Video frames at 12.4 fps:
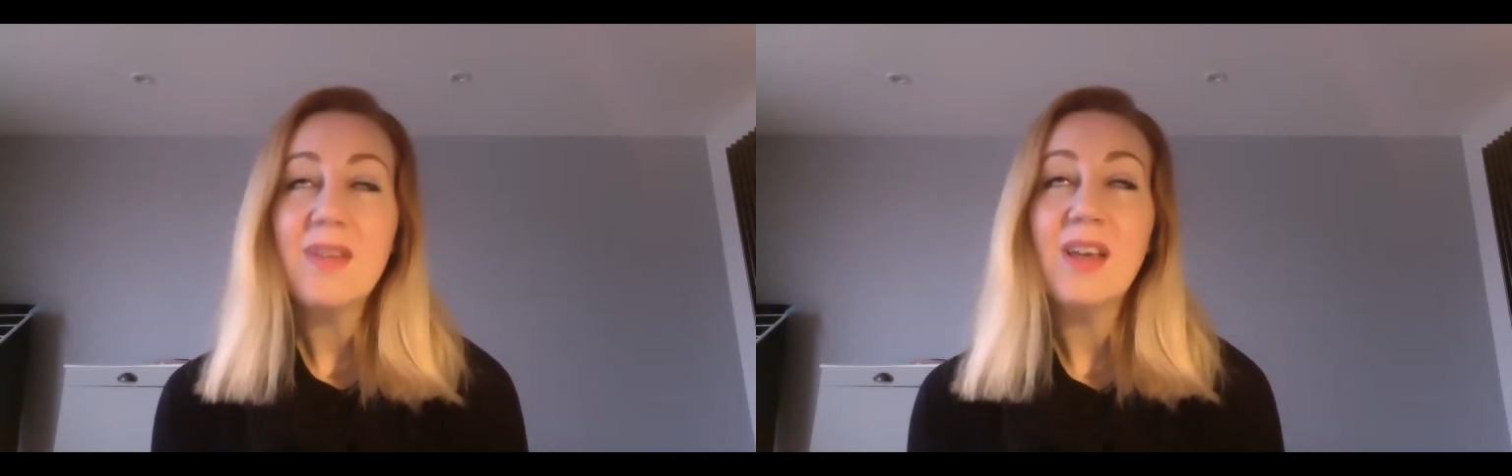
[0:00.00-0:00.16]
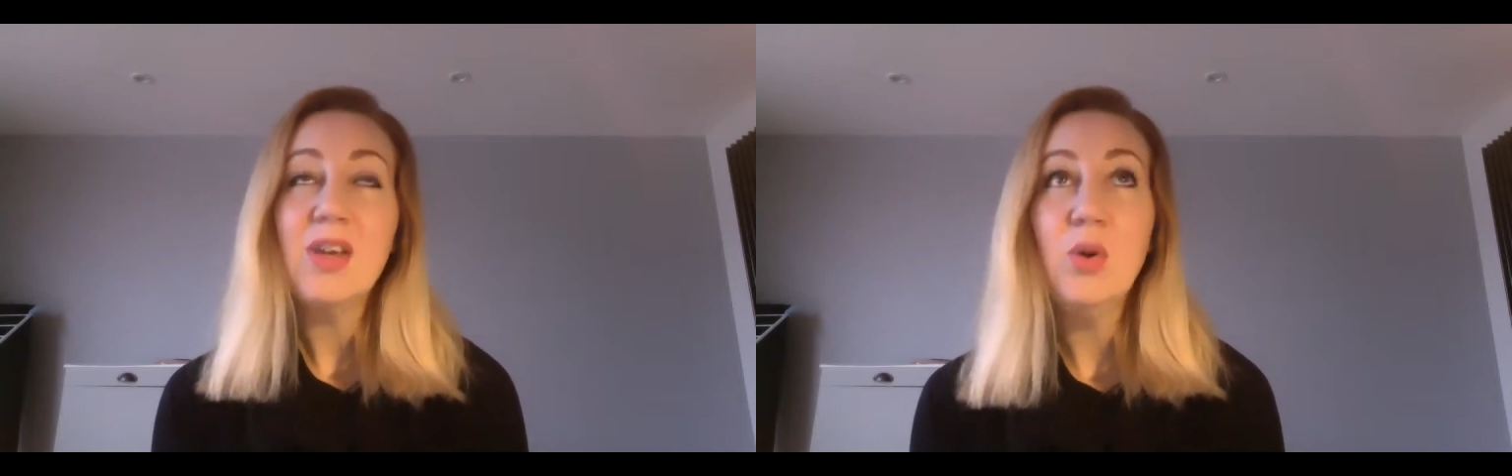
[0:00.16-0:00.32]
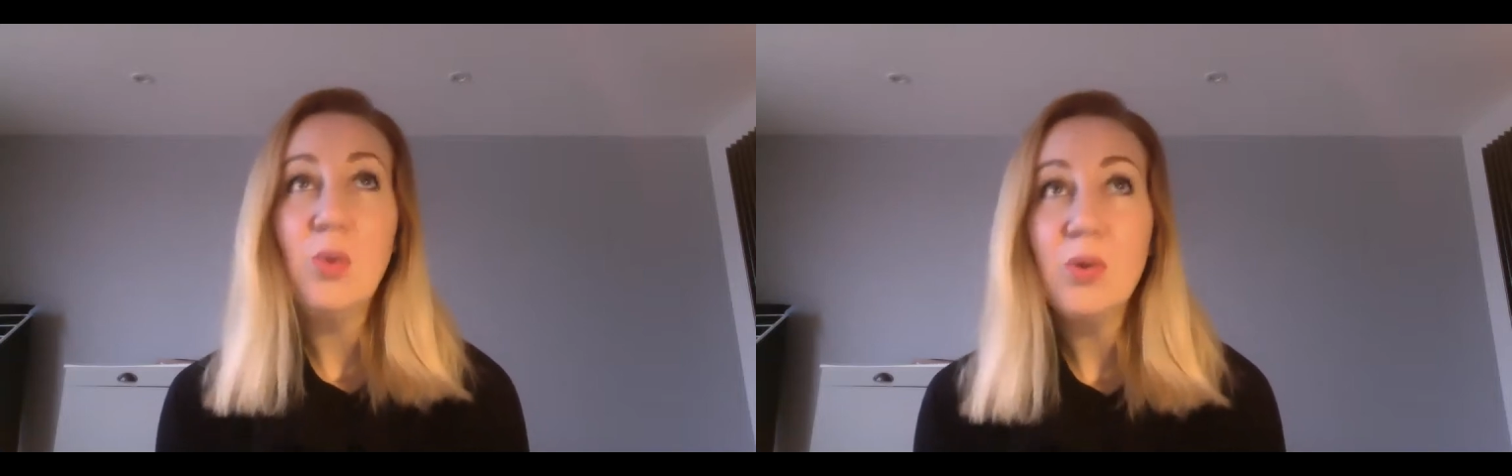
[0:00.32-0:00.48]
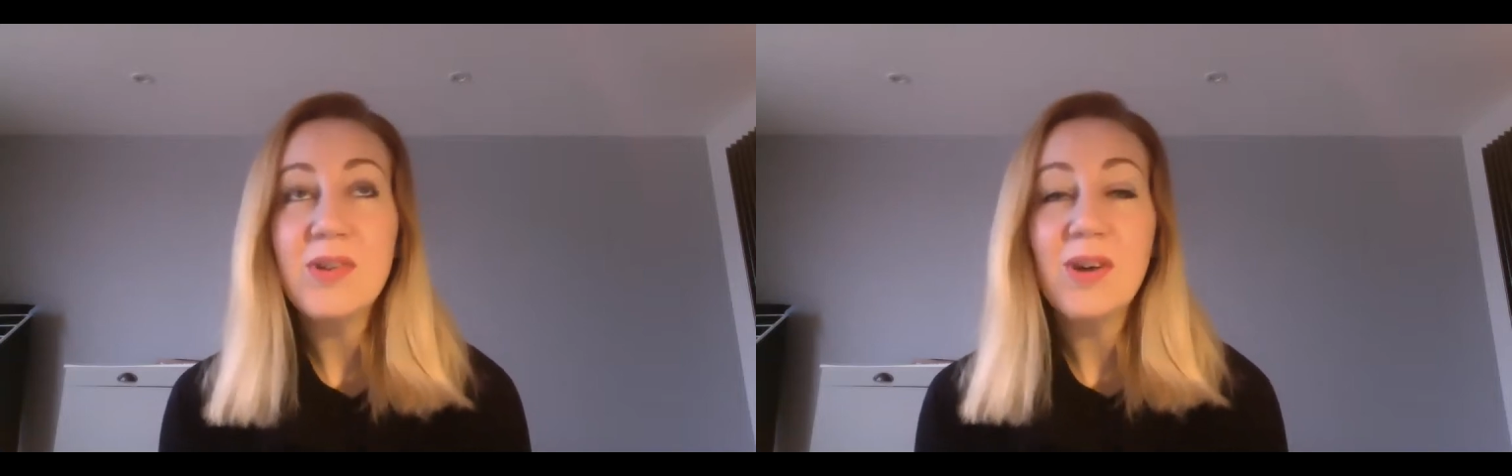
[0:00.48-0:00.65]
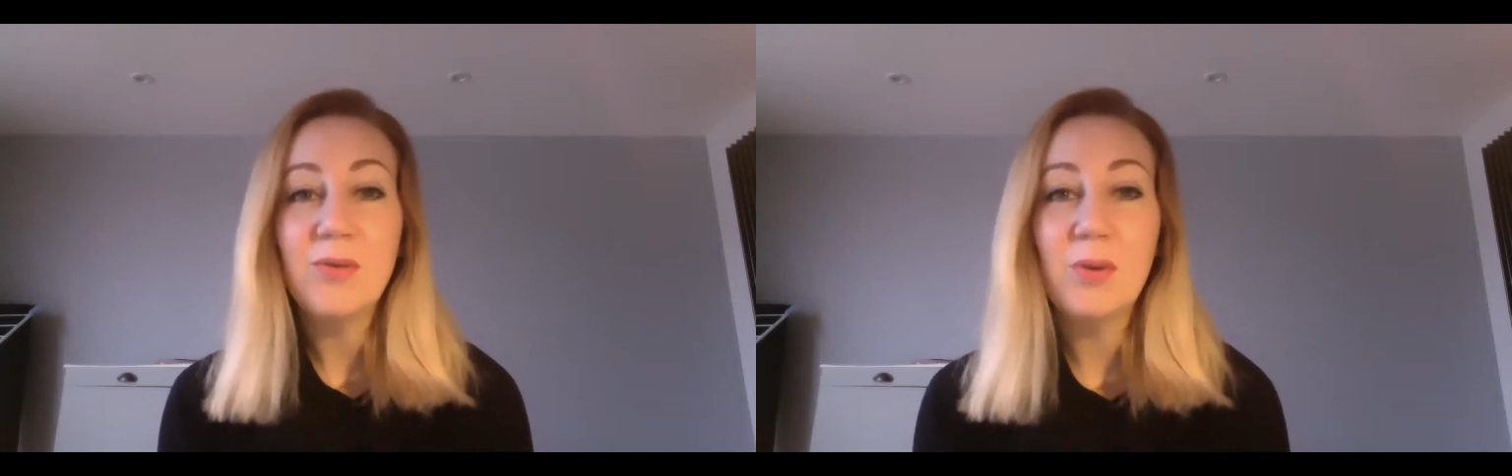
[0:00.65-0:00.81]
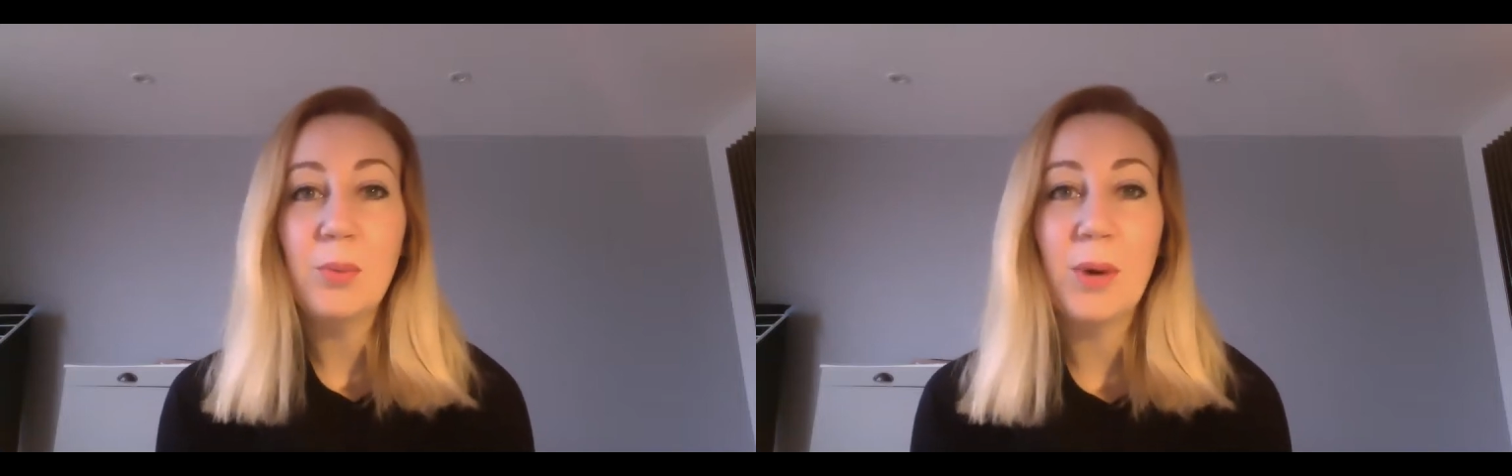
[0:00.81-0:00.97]
your
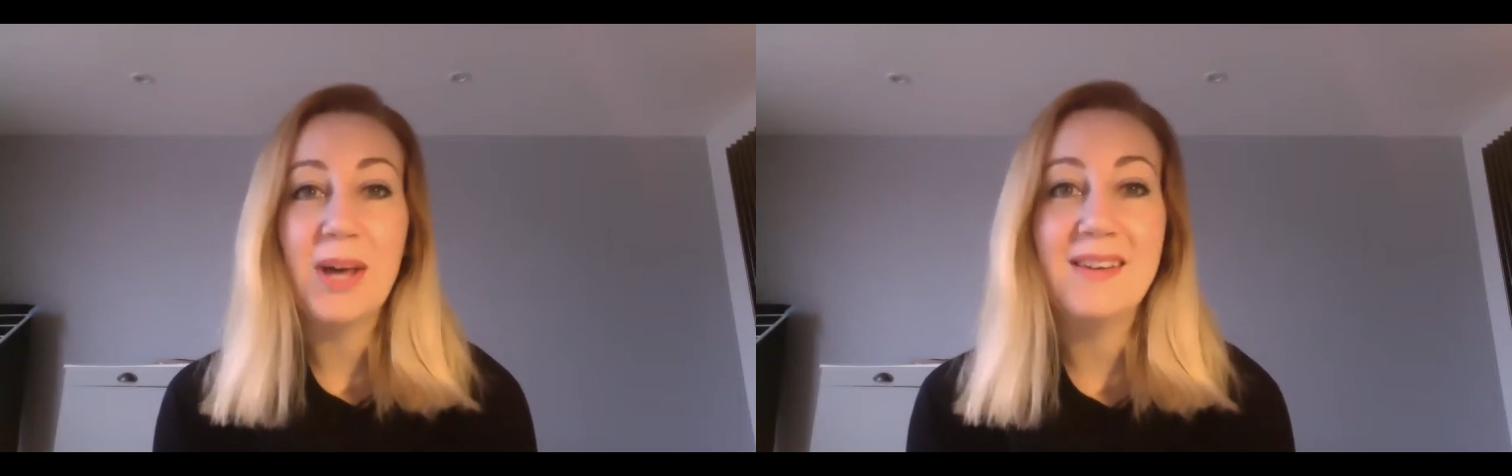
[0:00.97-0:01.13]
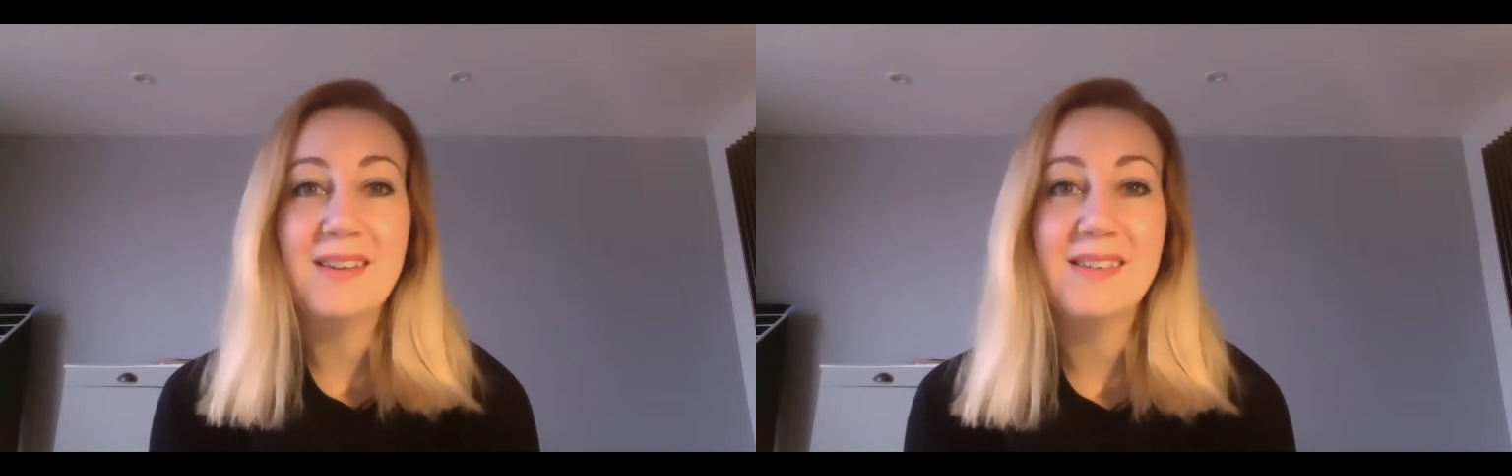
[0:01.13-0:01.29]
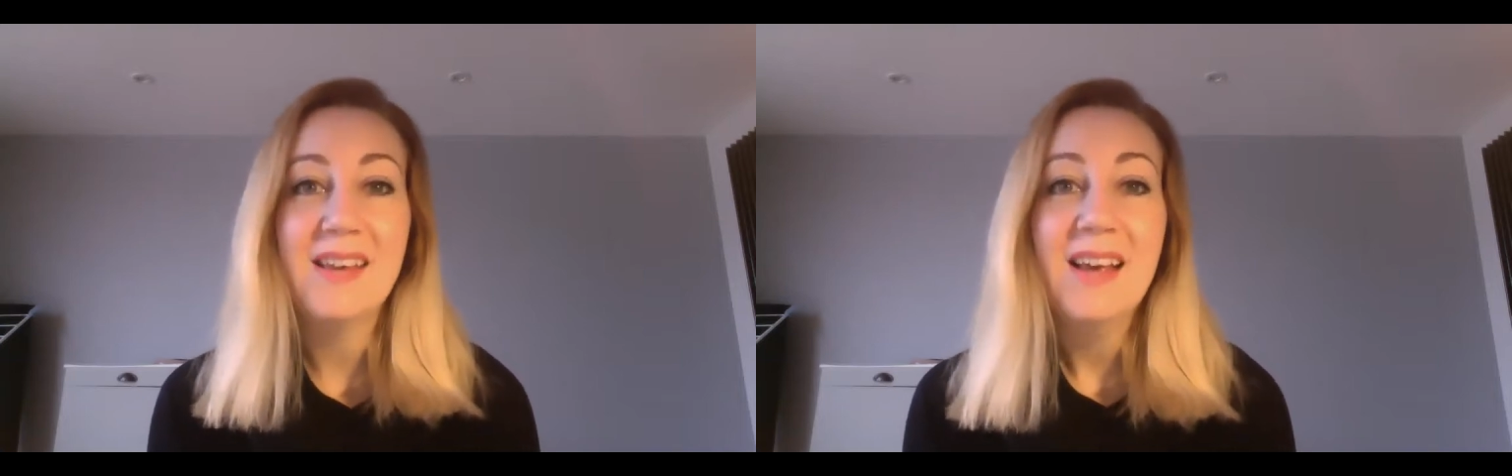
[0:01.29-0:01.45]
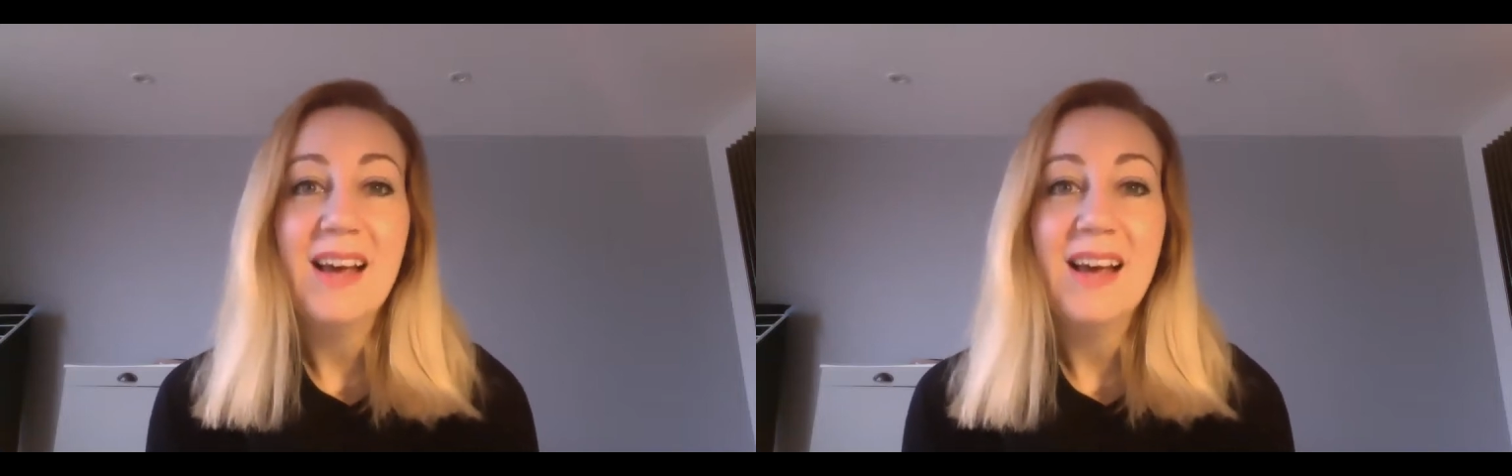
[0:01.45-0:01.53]
self-awareness